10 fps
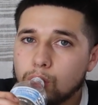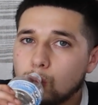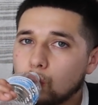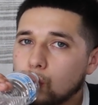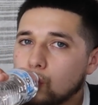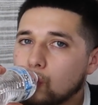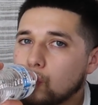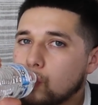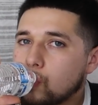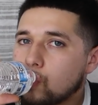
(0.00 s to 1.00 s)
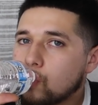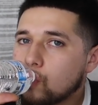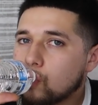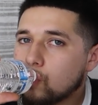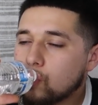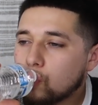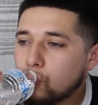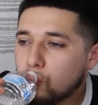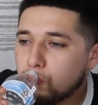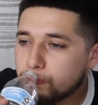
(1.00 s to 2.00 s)

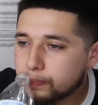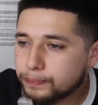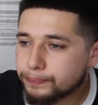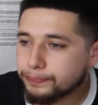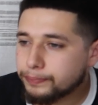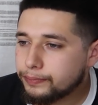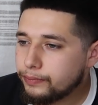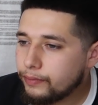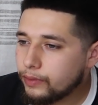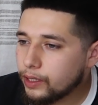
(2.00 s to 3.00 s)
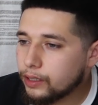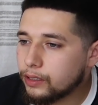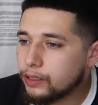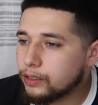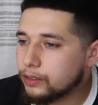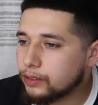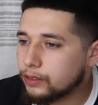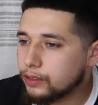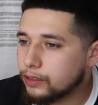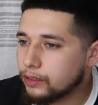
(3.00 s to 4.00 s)

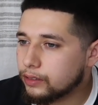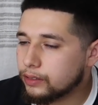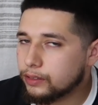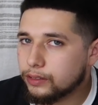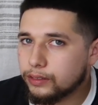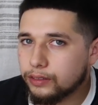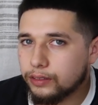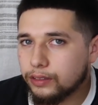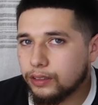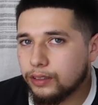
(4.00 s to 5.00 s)
This person isn't speaking.